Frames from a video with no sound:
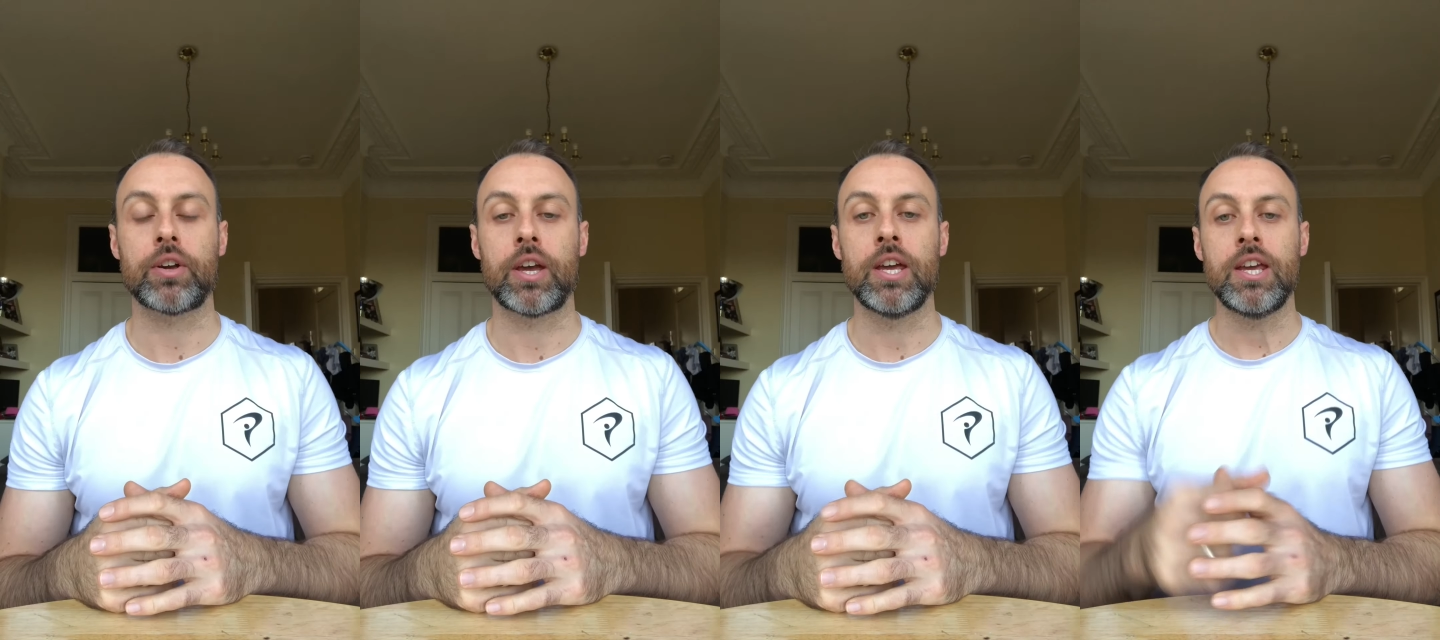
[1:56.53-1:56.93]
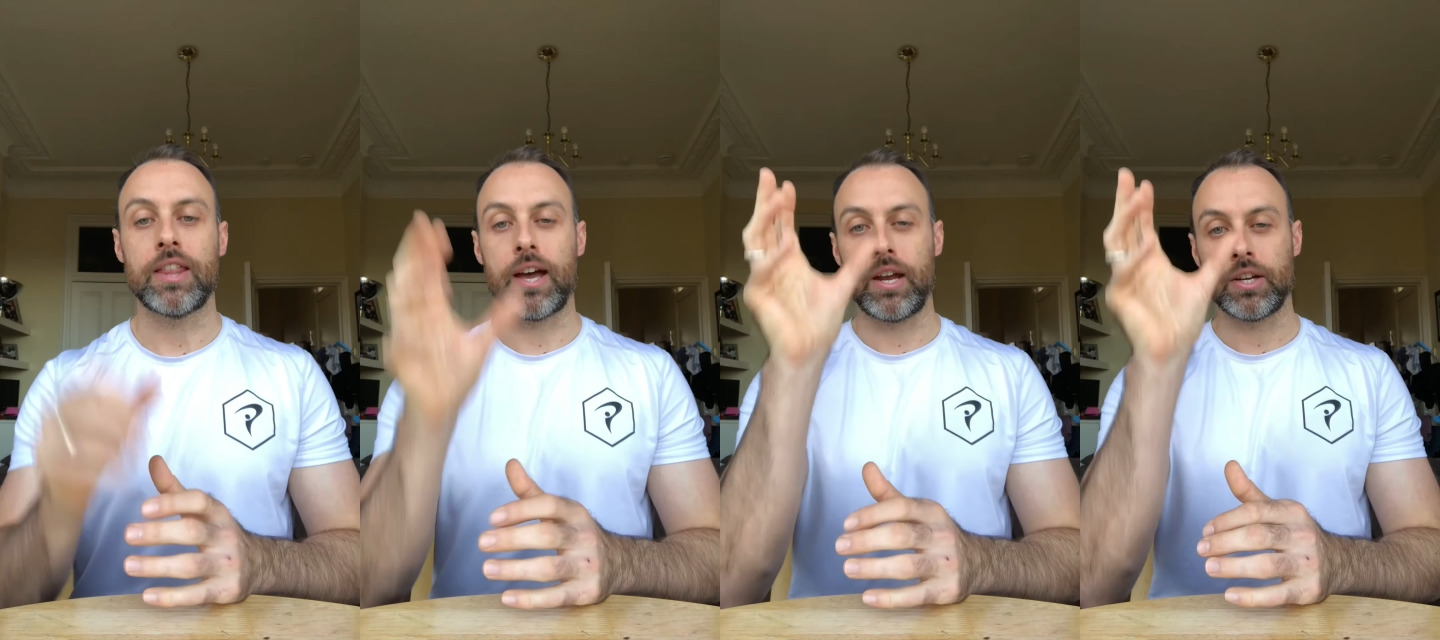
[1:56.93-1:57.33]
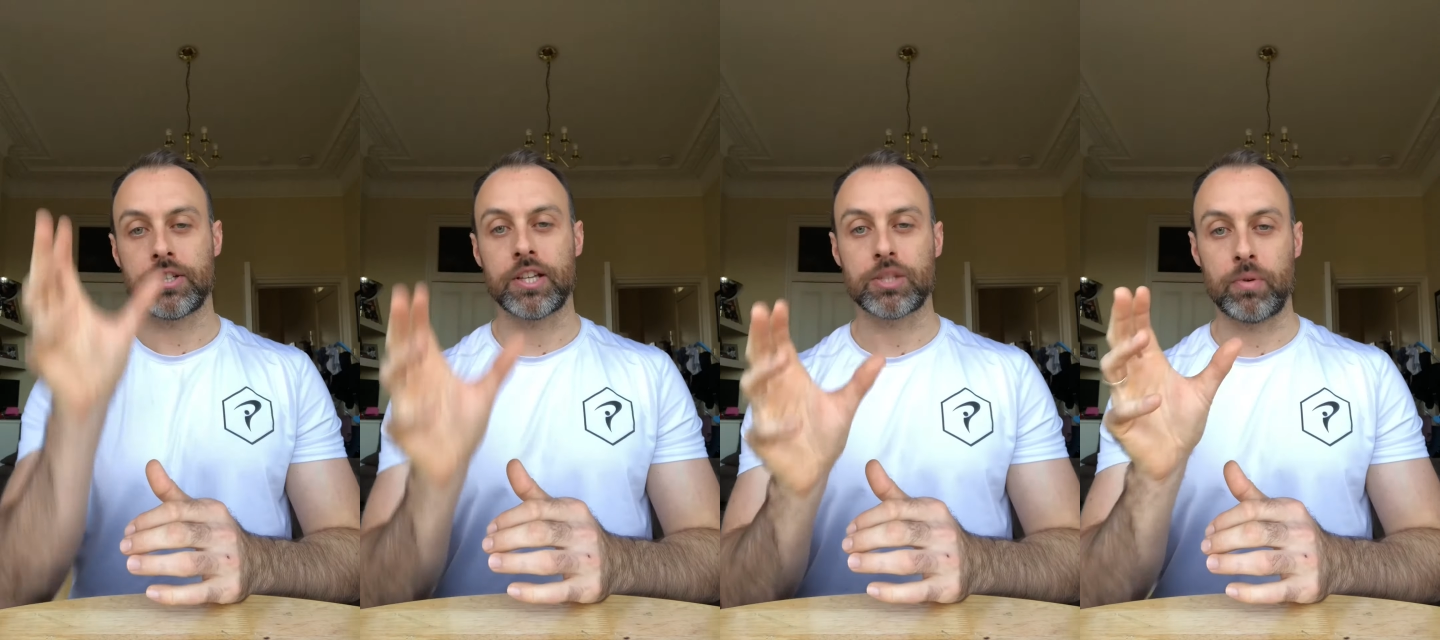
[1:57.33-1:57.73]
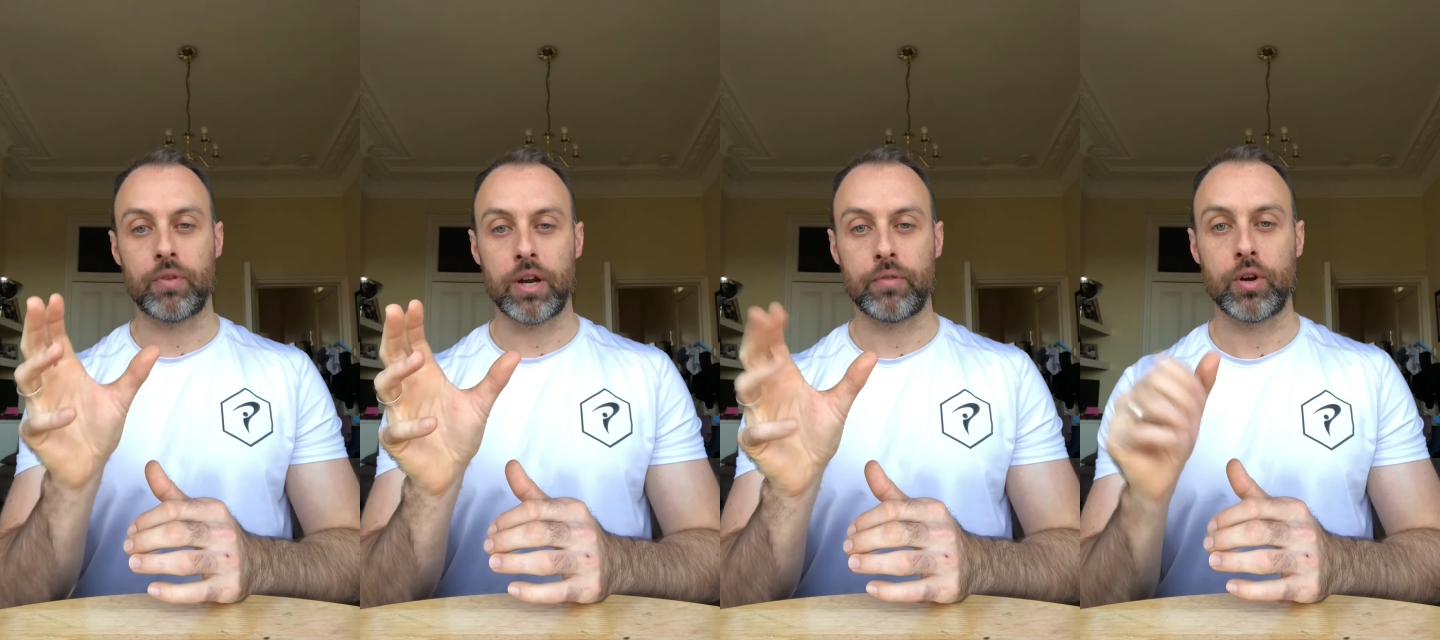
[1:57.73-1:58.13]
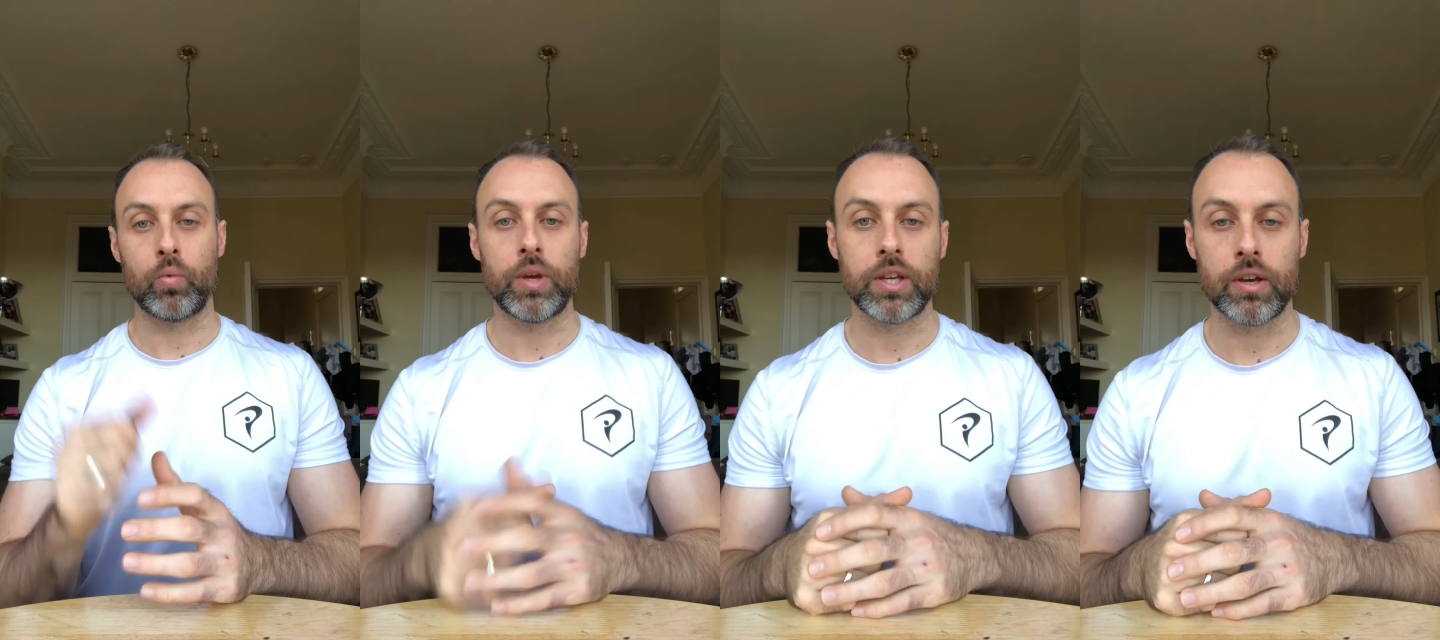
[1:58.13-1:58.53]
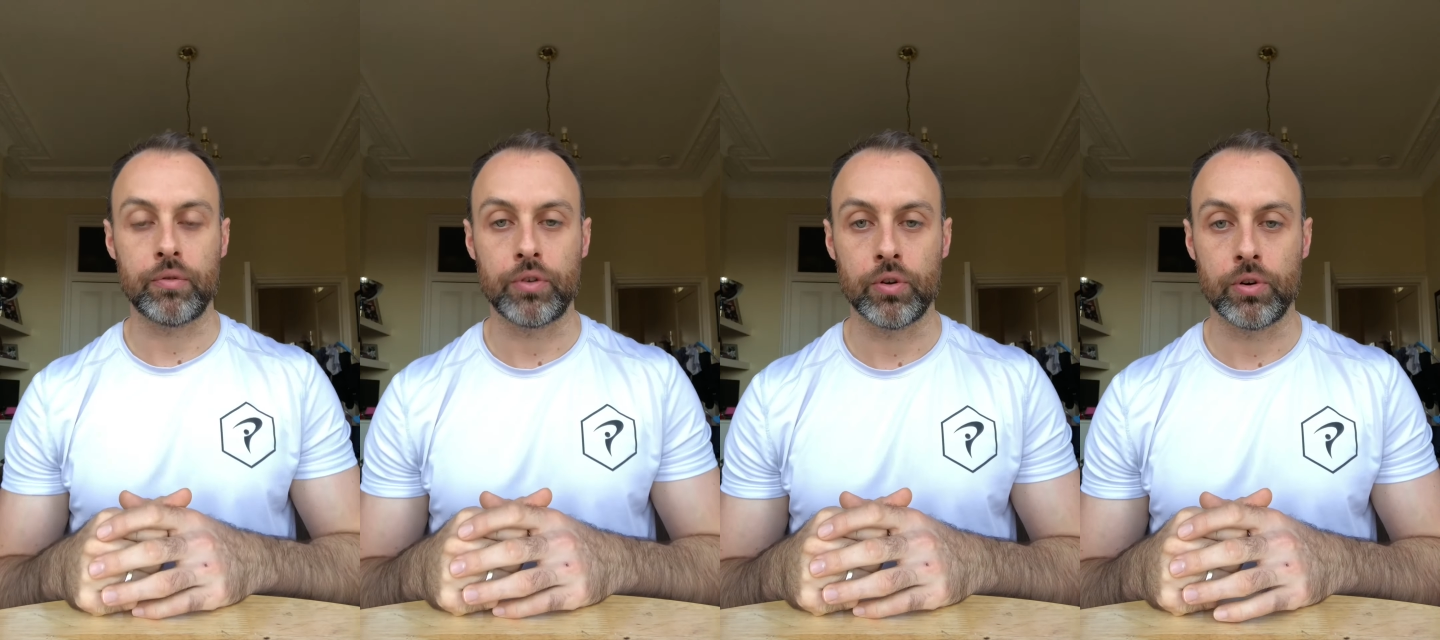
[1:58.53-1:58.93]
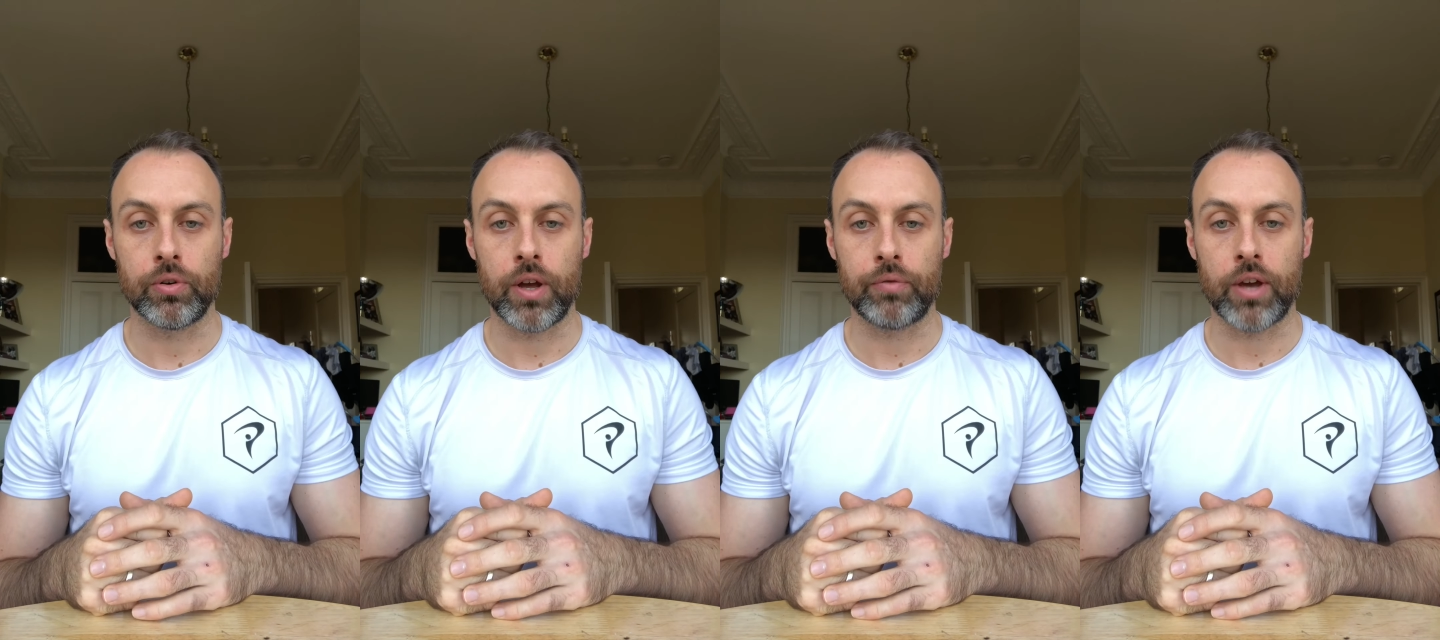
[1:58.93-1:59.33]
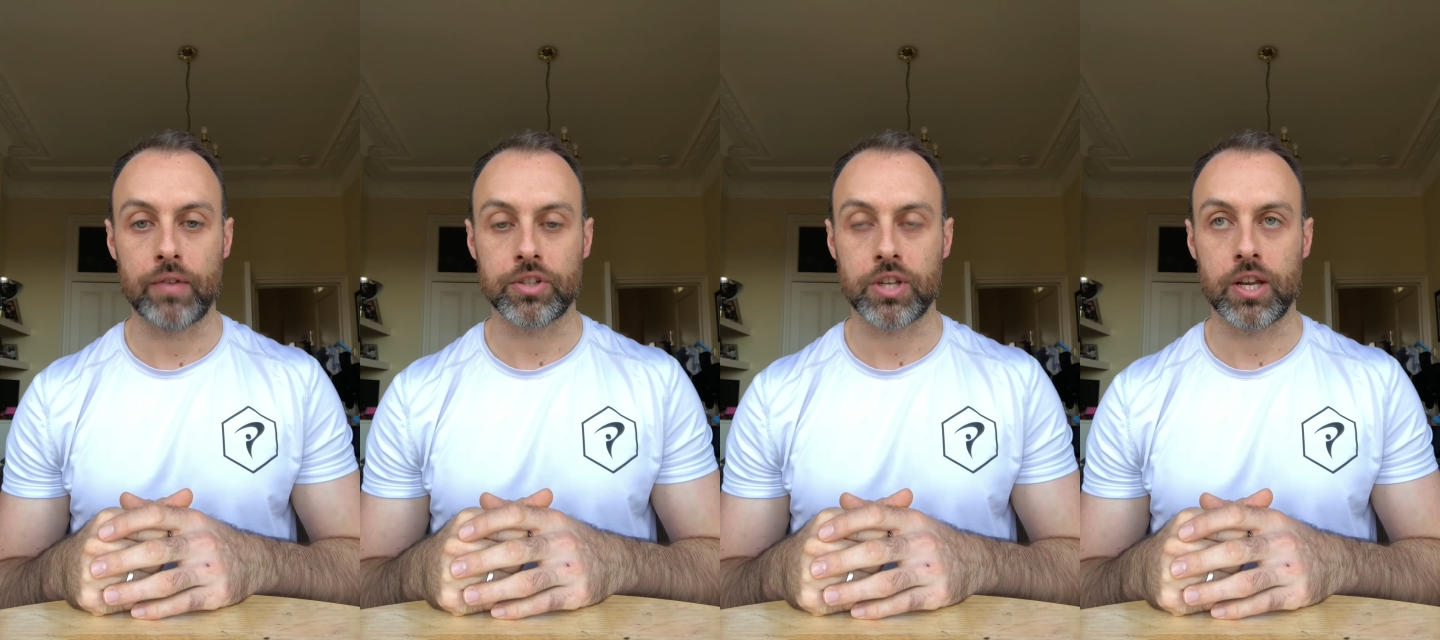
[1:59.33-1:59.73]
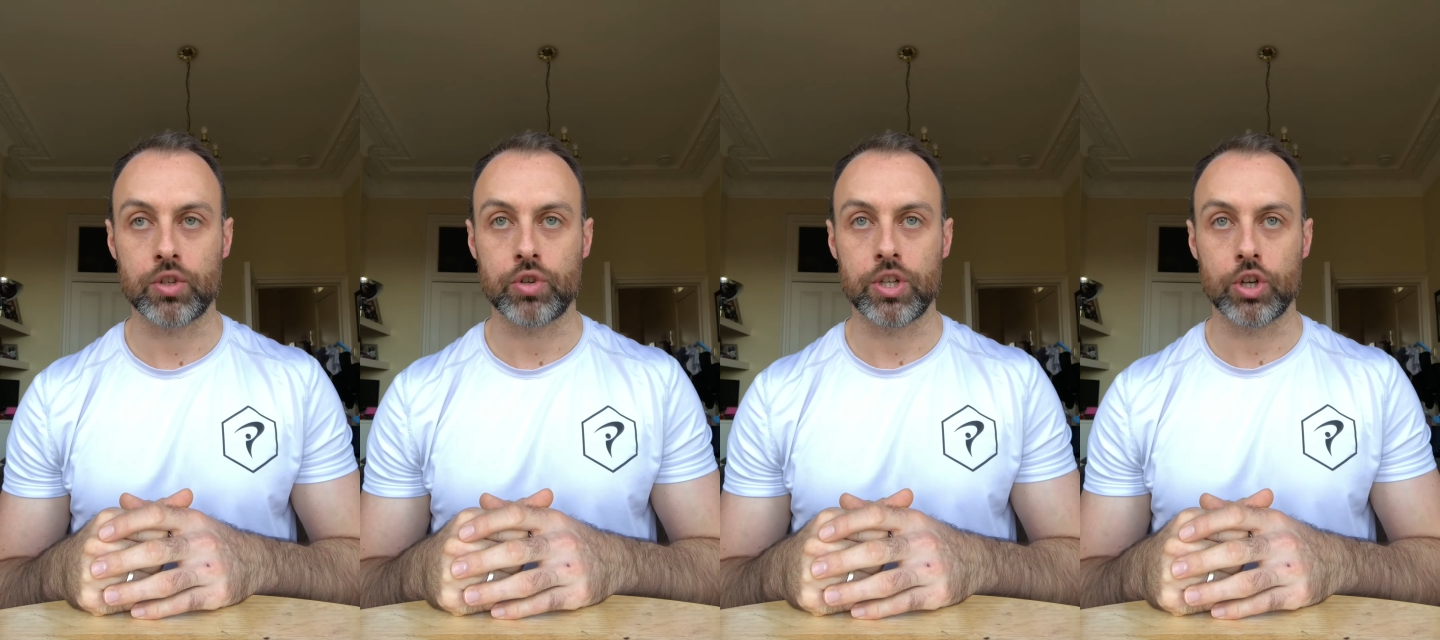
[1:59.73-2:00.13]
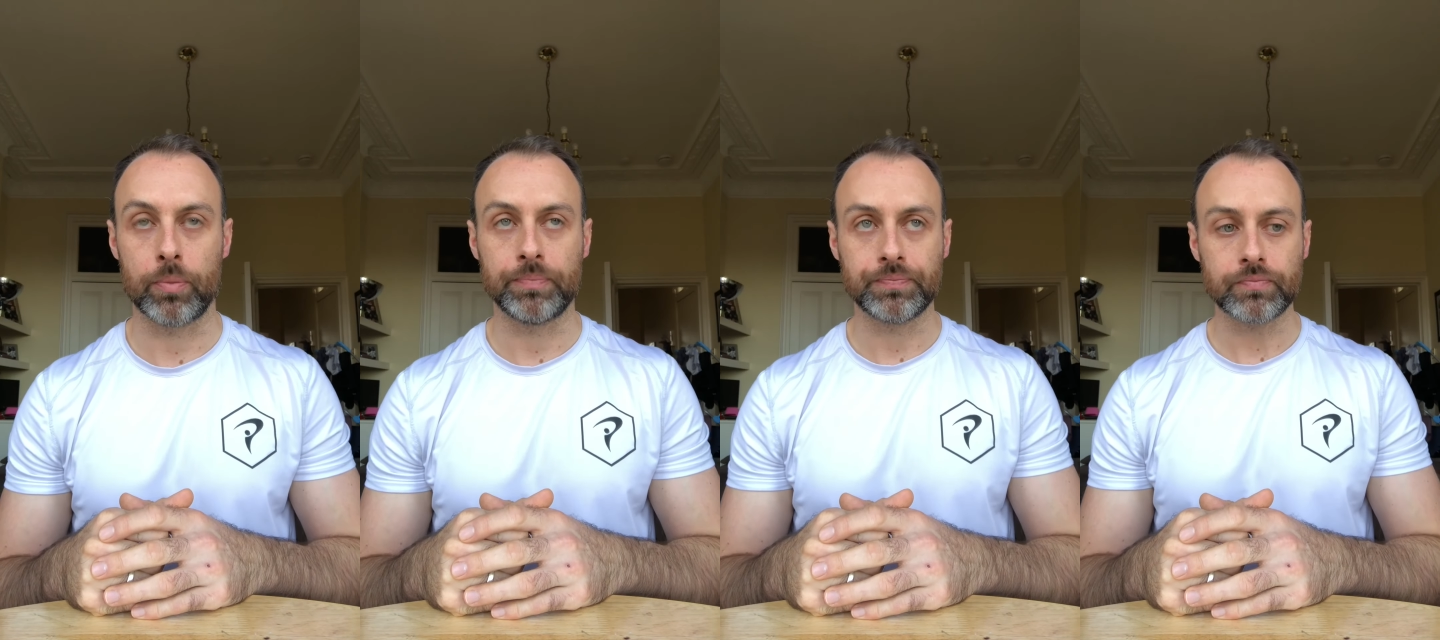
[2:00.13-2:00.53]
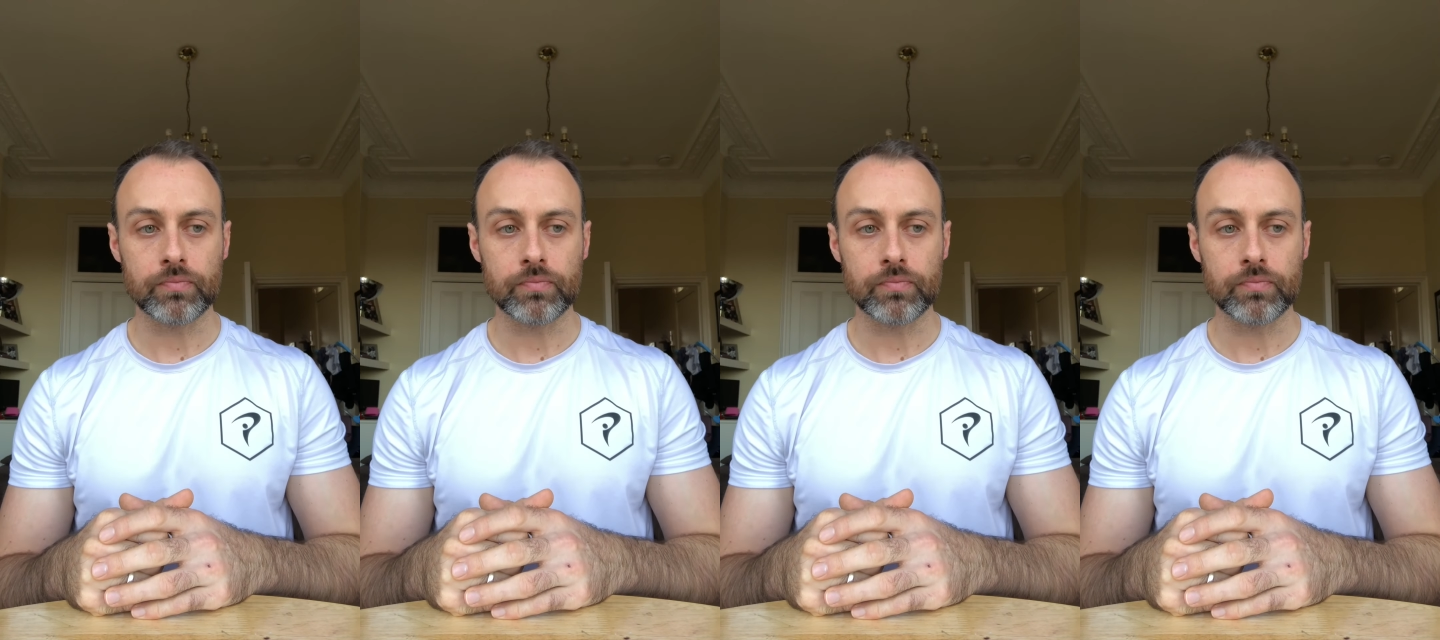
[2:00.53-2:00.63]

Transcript: Okay, that area tends to be very, very weak if you have a sedentary job.